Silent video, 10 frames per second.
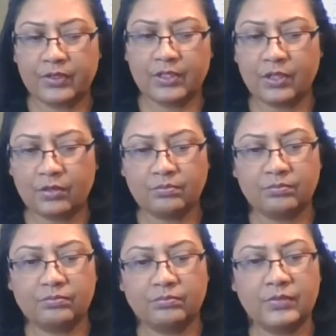you know,
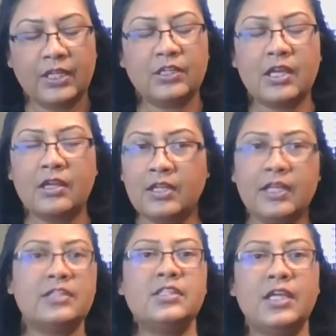need, need
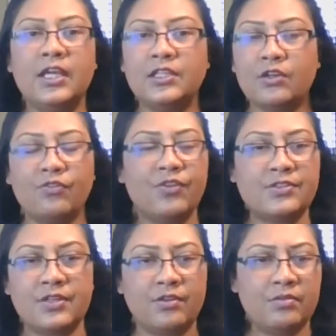a change or
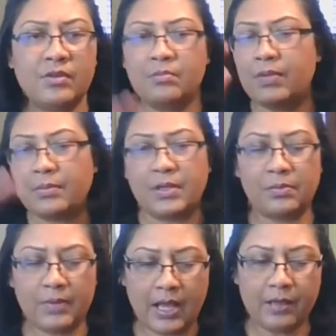fixing, blah, blah,
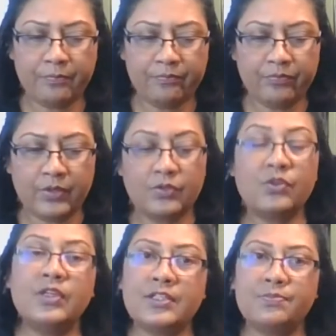blah.
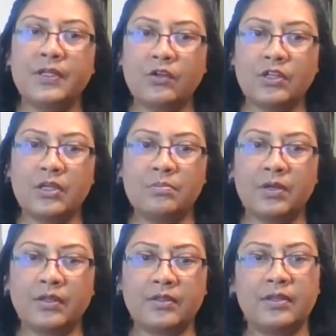So they spit out a
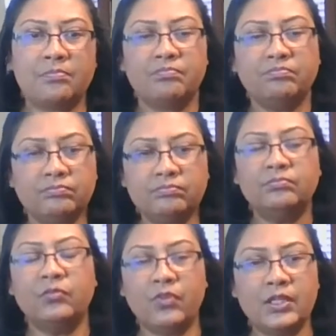number. It's like, hmm,
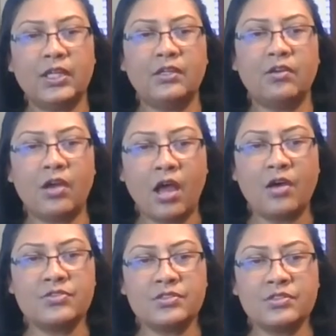we think your
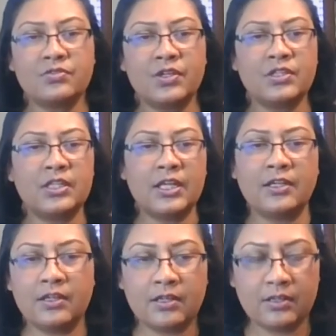house is worth three
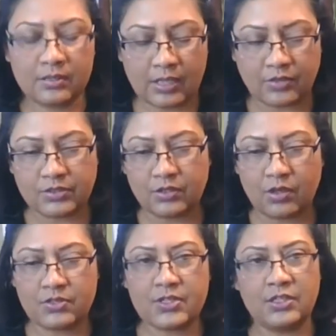hundred thousand
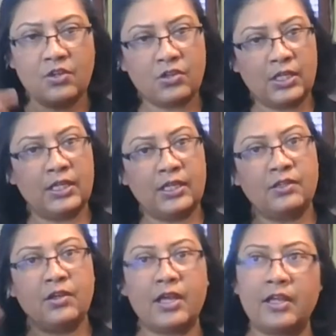dollars, and you're thinking in
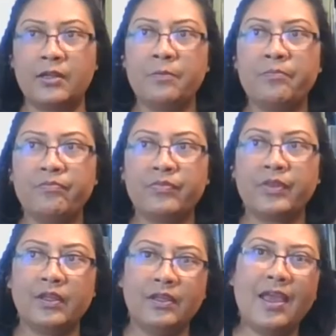your head,
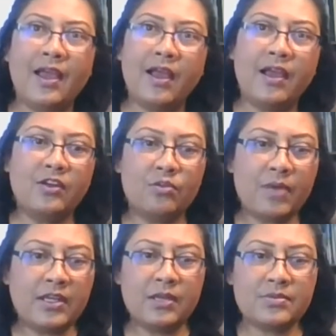yeah, I know my
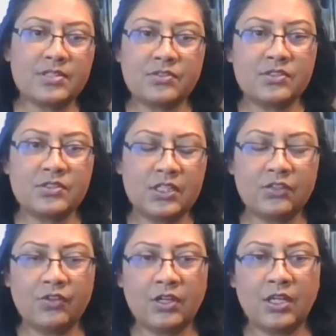neighbor's house is three
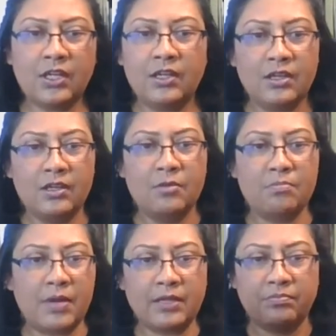twenty,
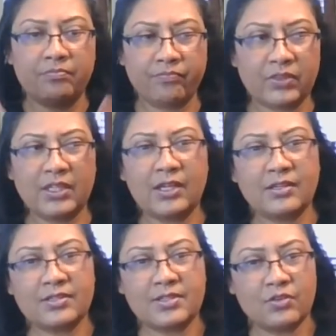but three
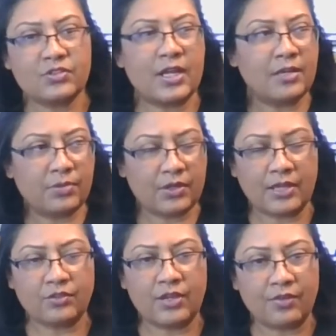hundred sounds right because I
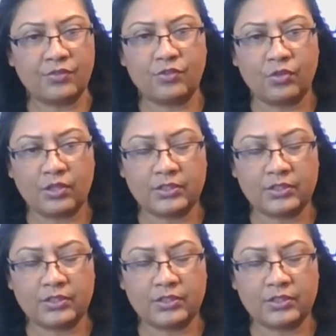don't have to do all